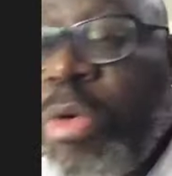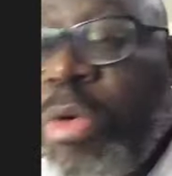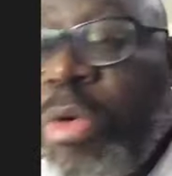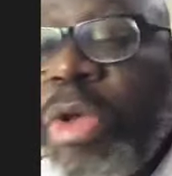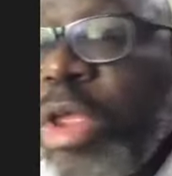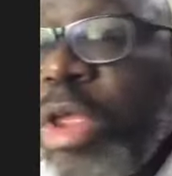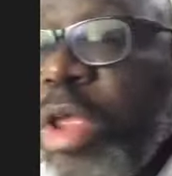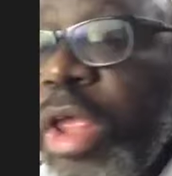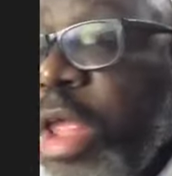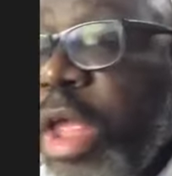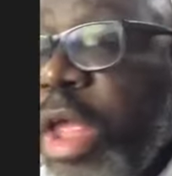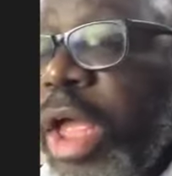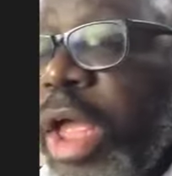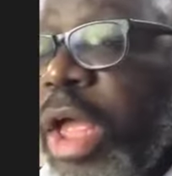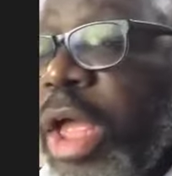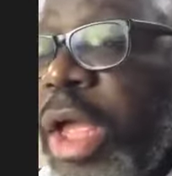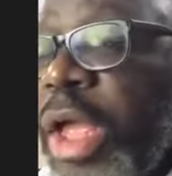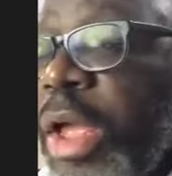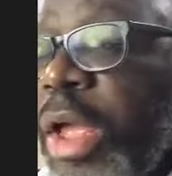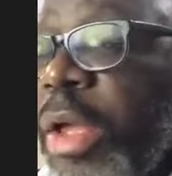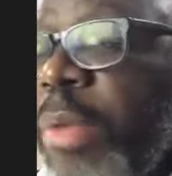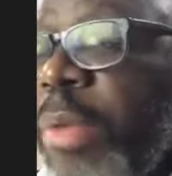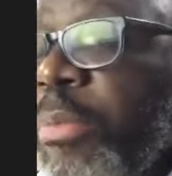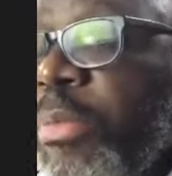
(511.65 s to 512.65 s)
So,
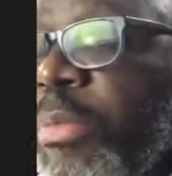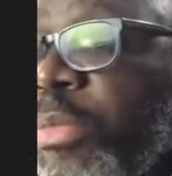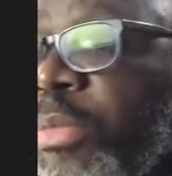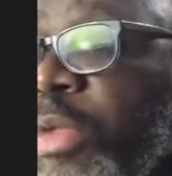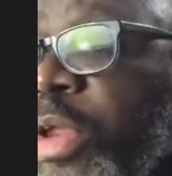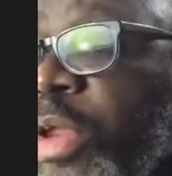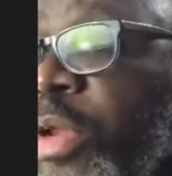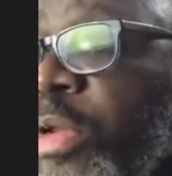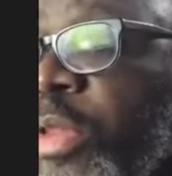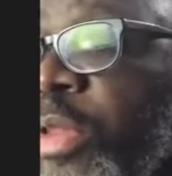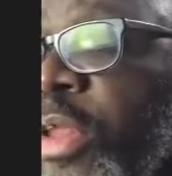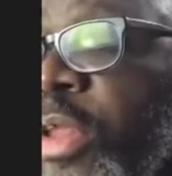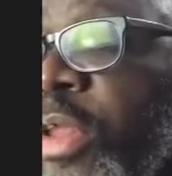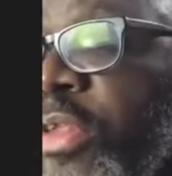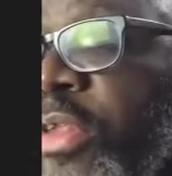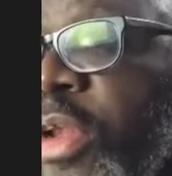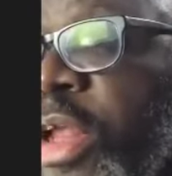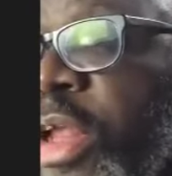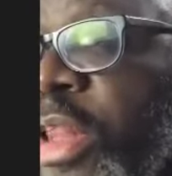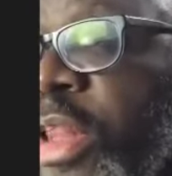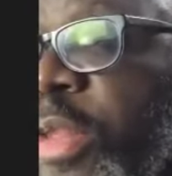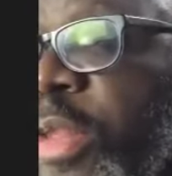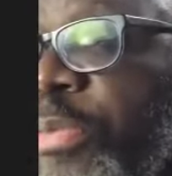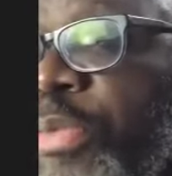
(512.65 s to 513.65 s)

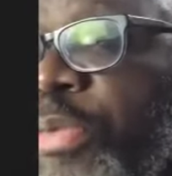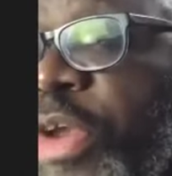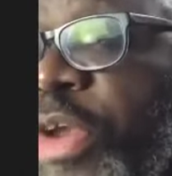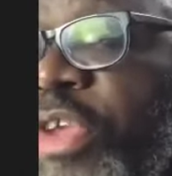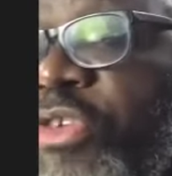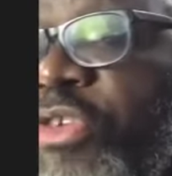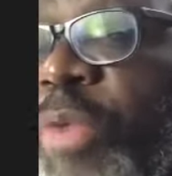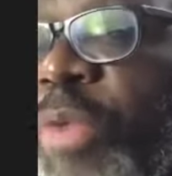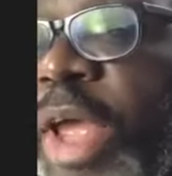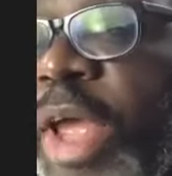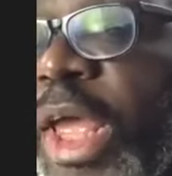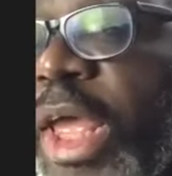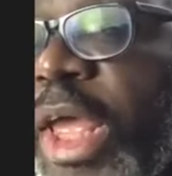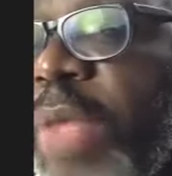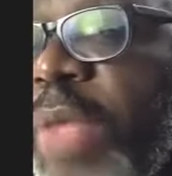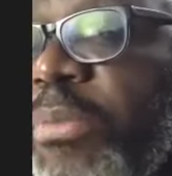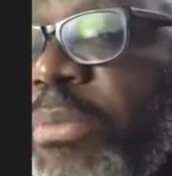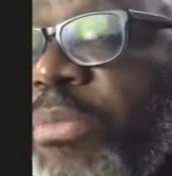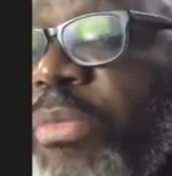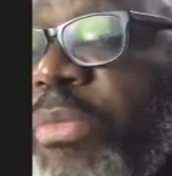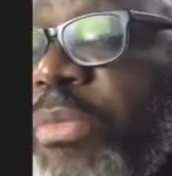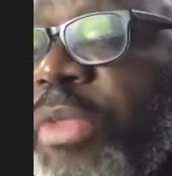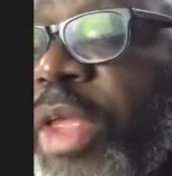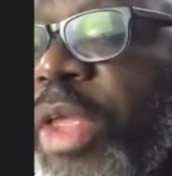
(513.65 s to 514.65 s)
there's another breach
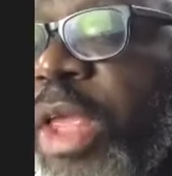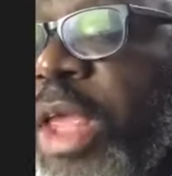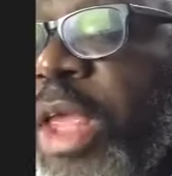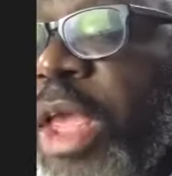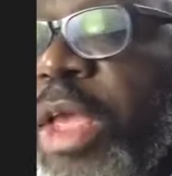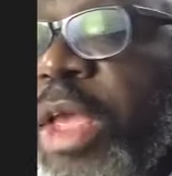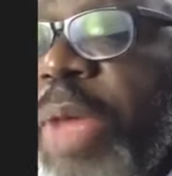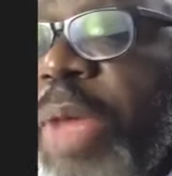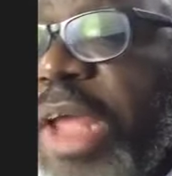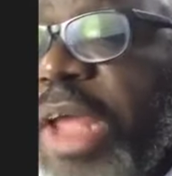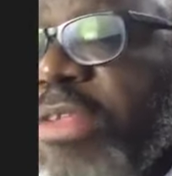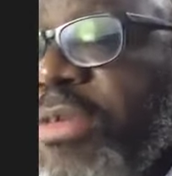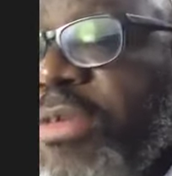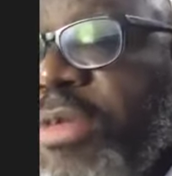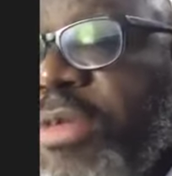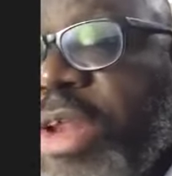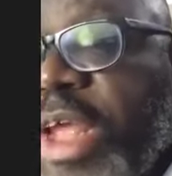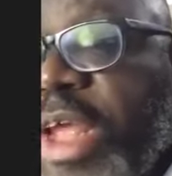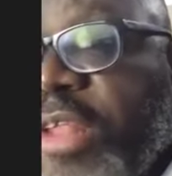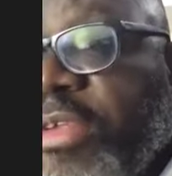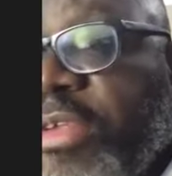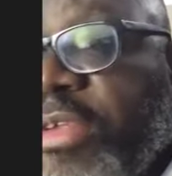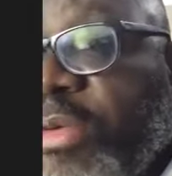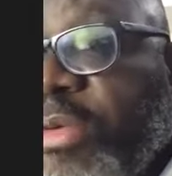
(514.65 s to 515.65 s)
where gigabytes
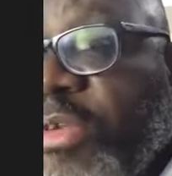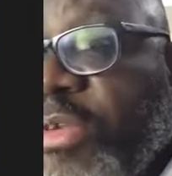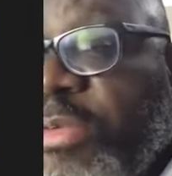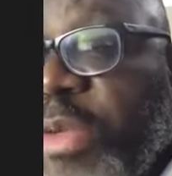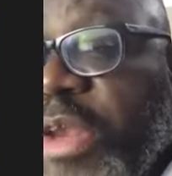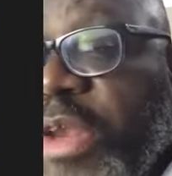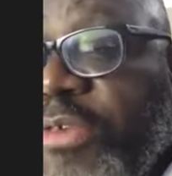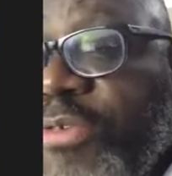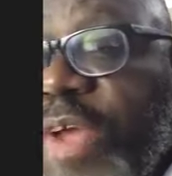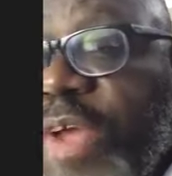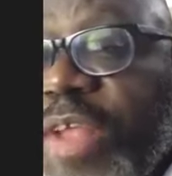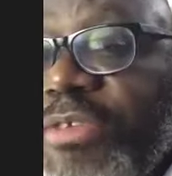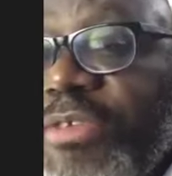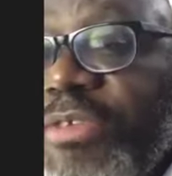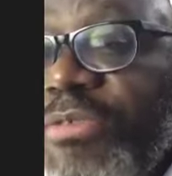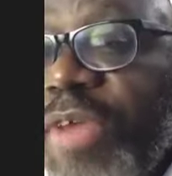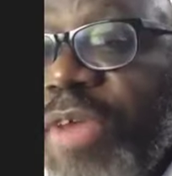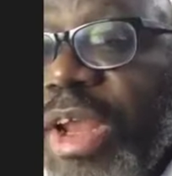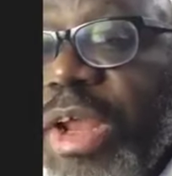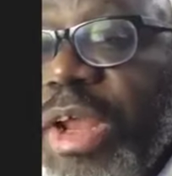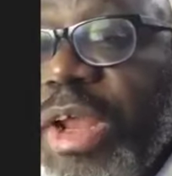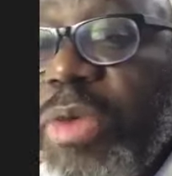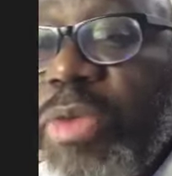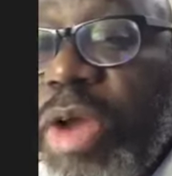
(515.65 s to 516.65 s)
of data was being
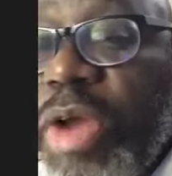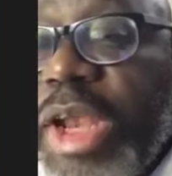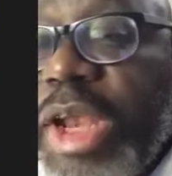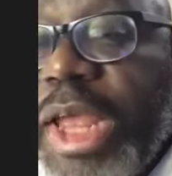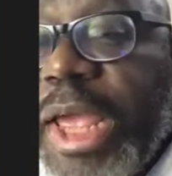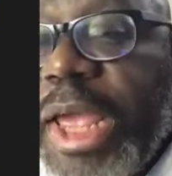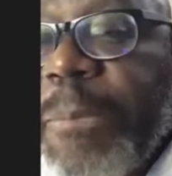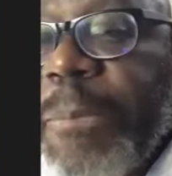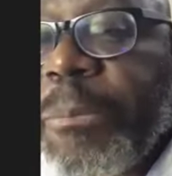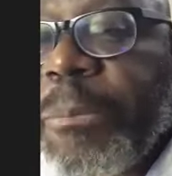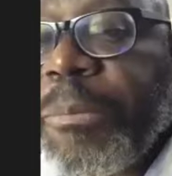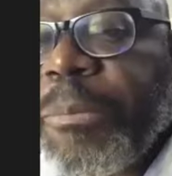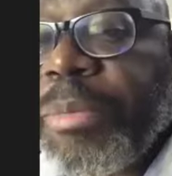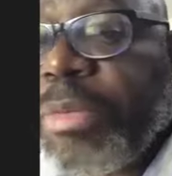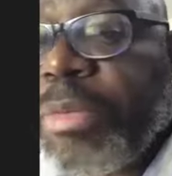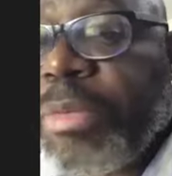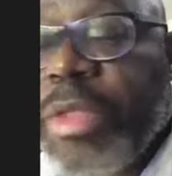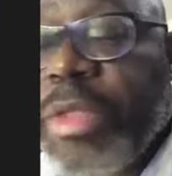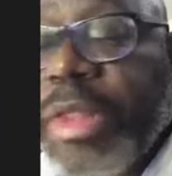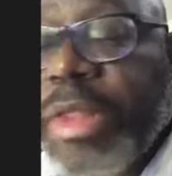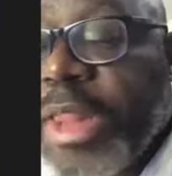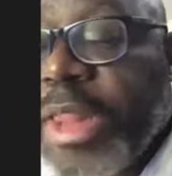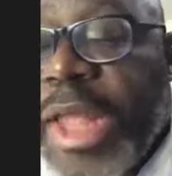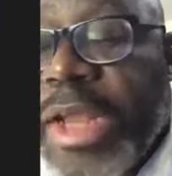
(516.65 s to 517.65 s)
transferred at 1 a.m.
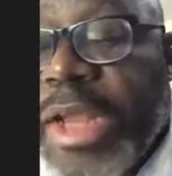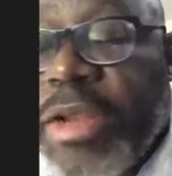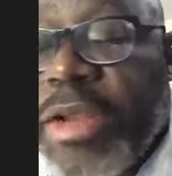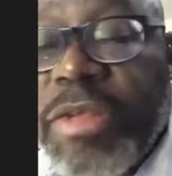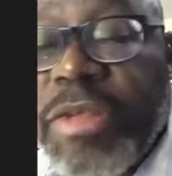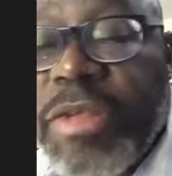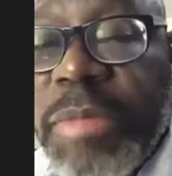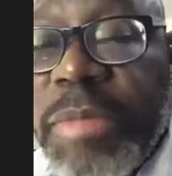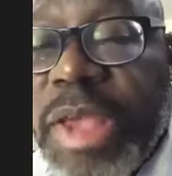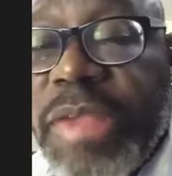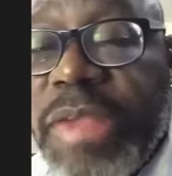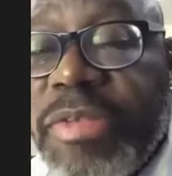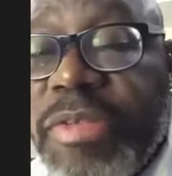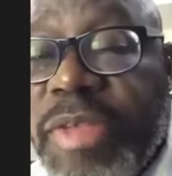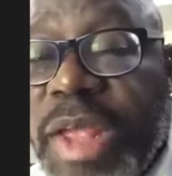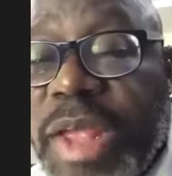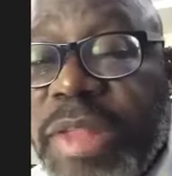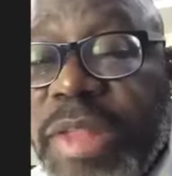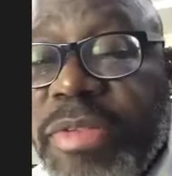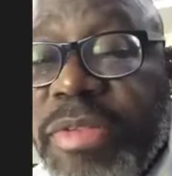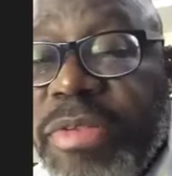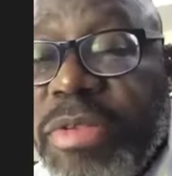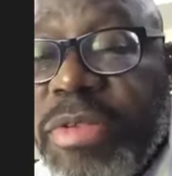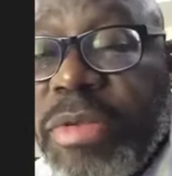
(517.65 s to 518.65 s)
That doesn't make
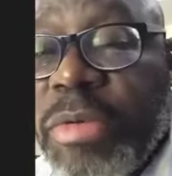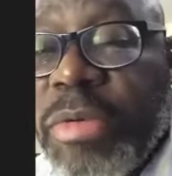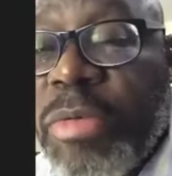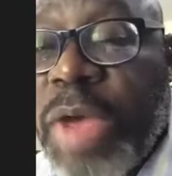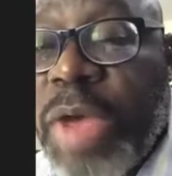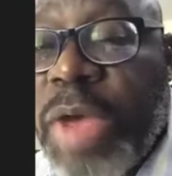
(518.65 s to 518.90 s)
sense.